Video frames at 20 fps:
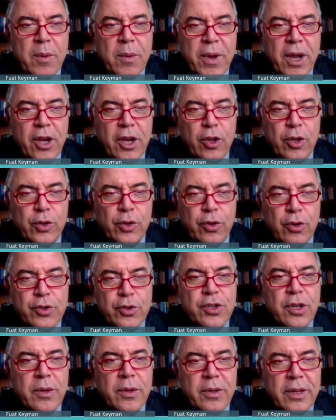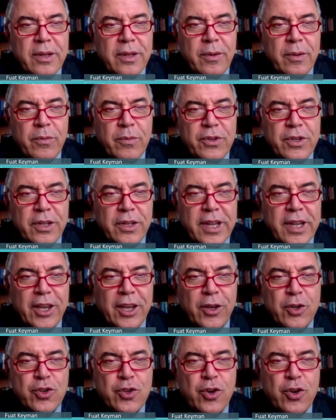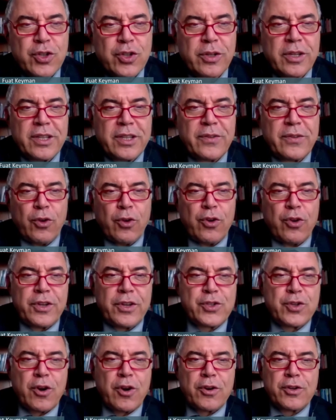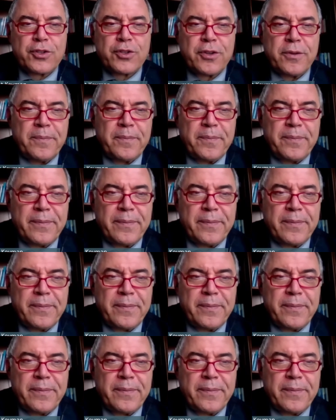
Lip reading: Pagoulatos. Thank you, George. The floor is yours.